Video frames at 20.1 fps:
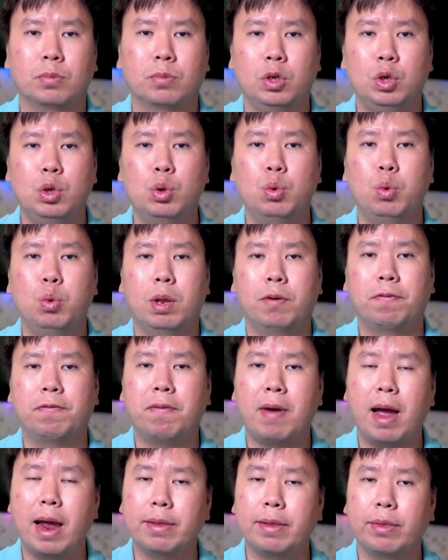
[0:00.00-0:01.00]
you will
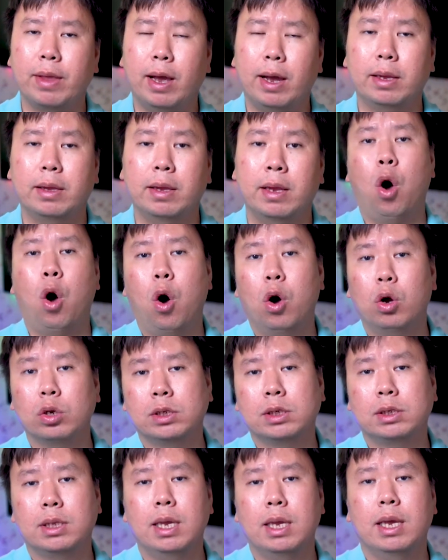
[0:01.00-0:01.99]
find that
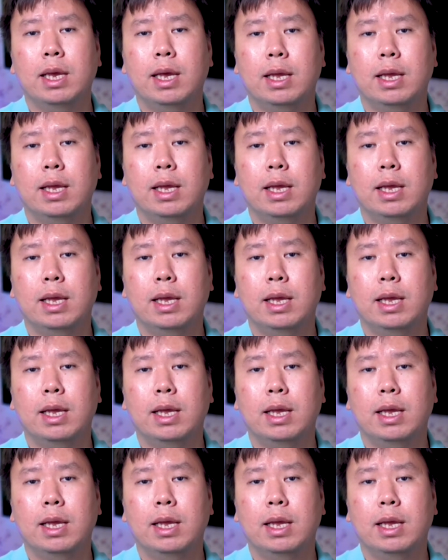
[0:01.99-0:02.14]
hosting